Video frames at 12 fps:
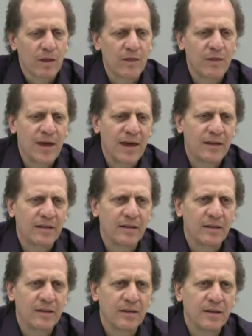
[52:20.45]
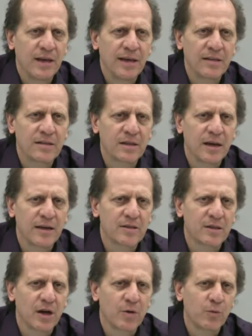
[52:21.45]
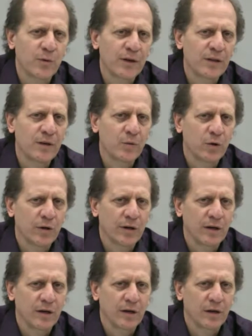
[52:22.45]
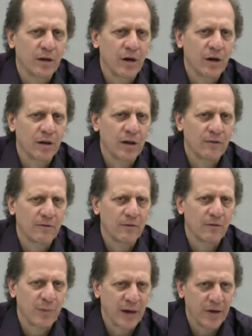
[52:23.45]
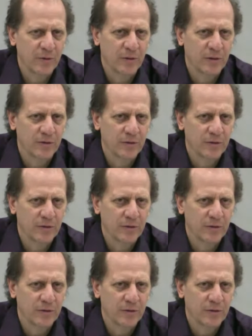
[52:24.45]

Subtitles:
then the NSAIDs are really working on a level of pain relief.